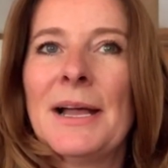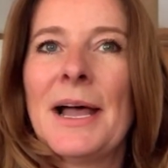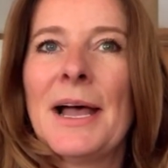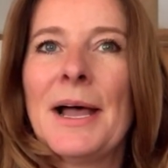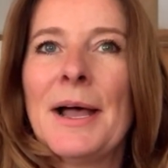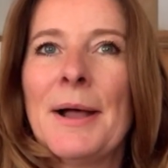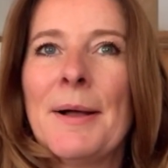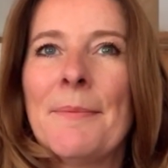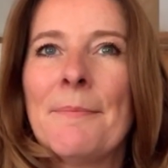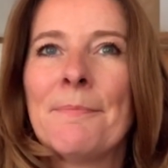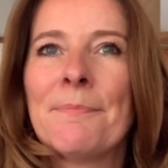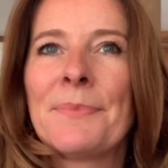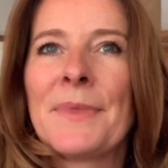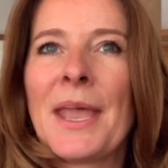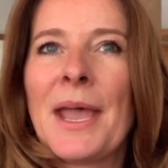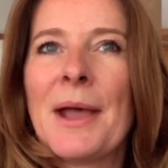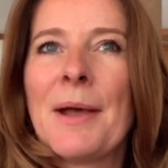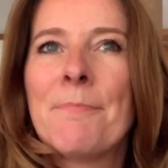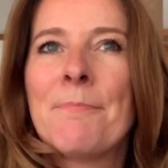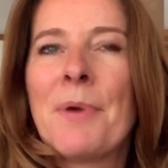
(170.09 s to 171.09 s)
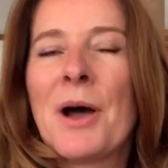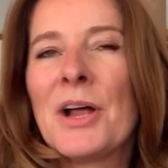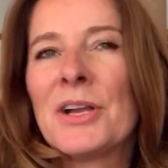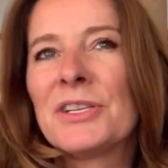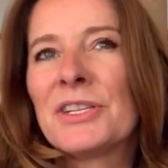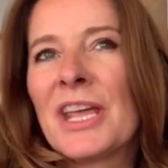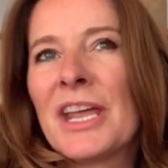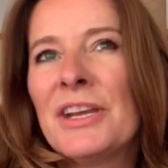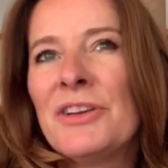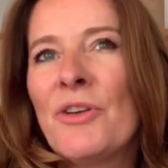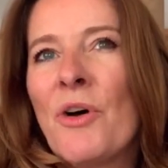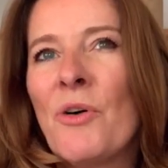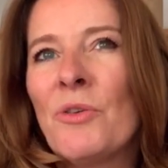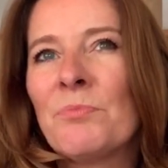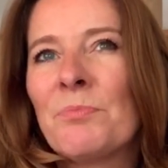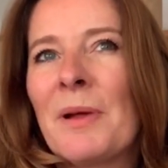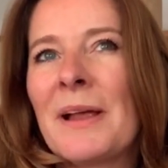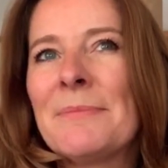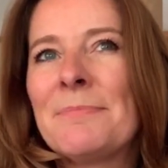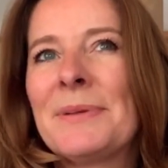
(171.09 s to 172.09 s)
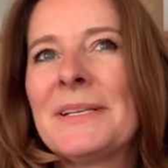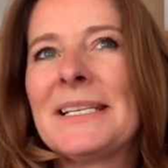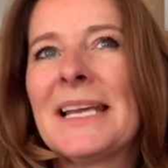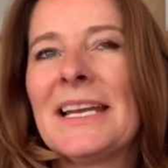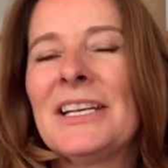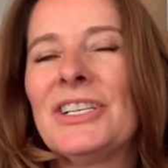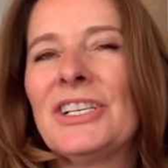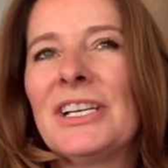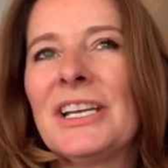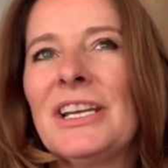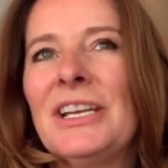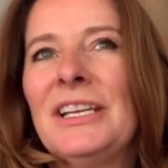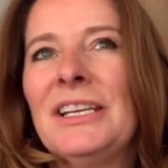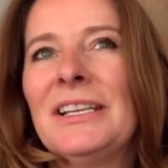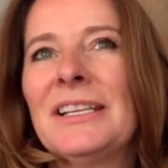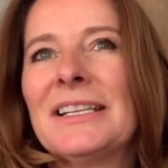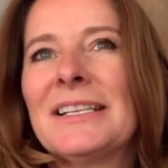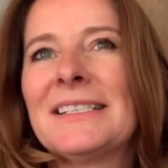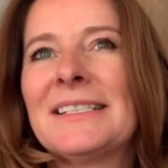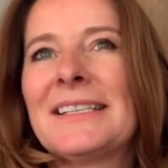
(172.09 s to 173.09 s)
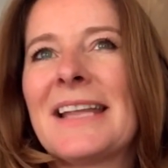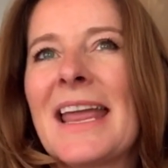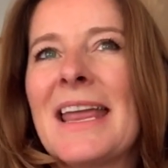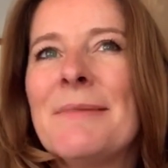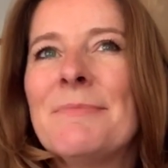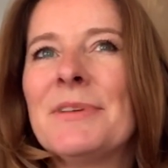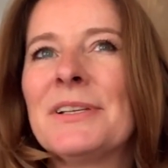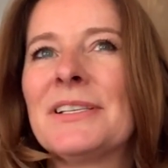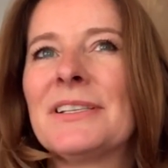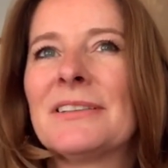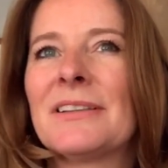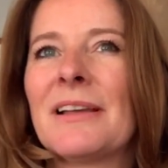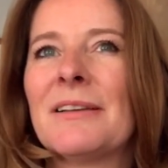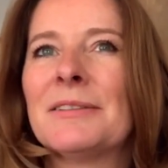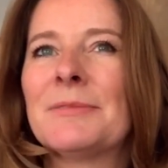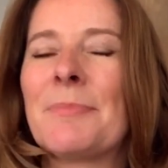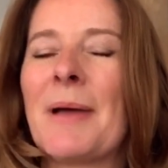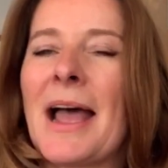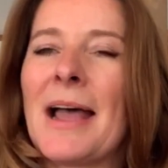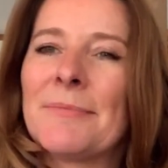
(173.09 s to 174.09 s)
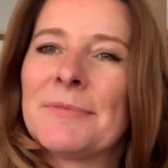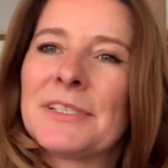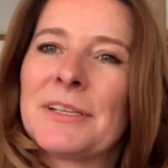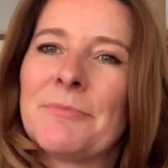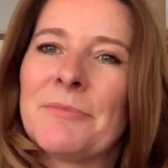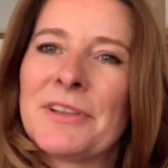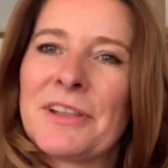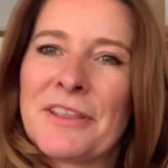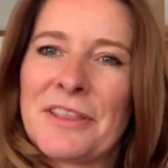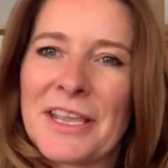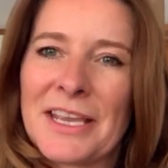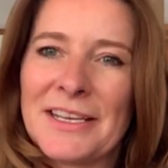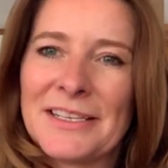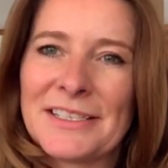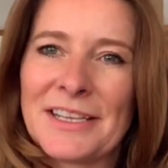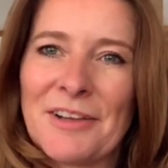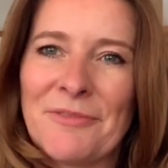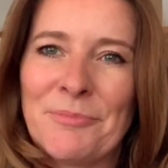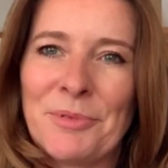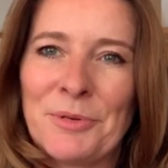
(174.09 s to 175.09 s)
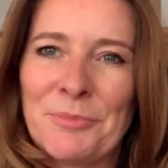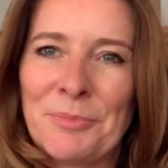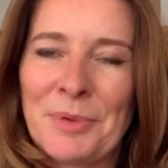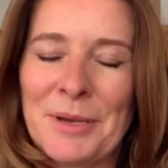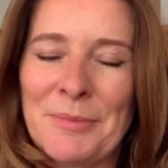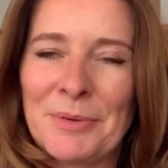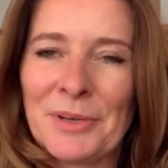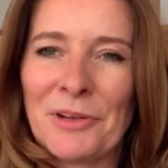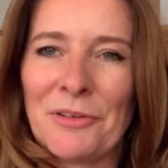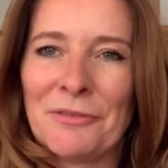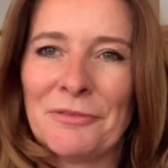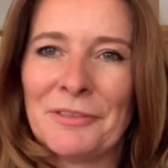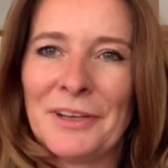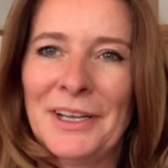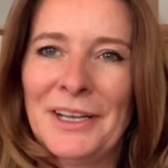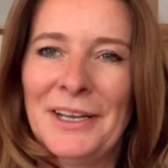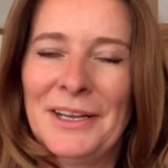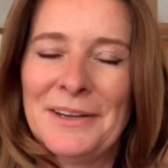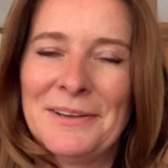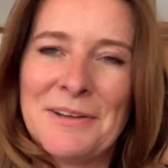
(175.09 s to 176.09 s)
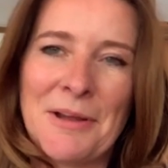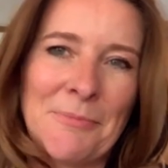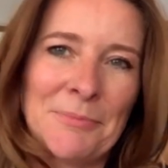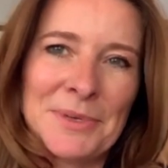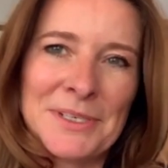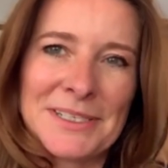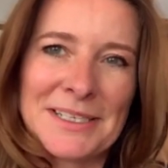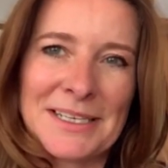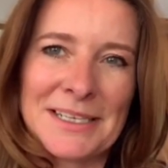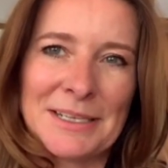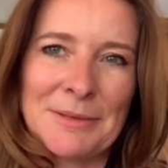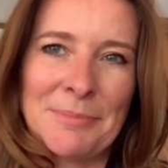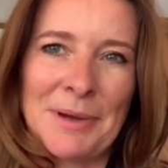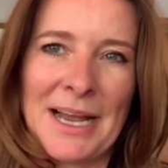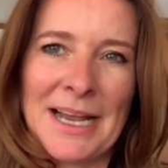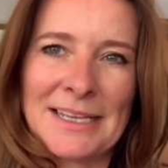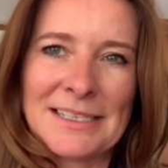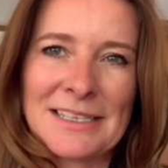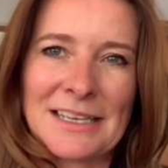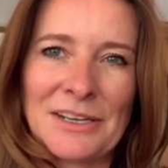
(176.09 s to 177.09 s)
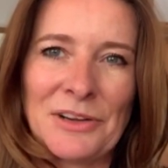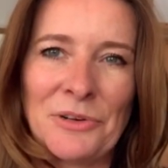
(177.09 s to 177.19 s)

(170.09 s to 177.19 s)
but they're not potentially the same as perhaps some of the things that have put people off numbers in the past.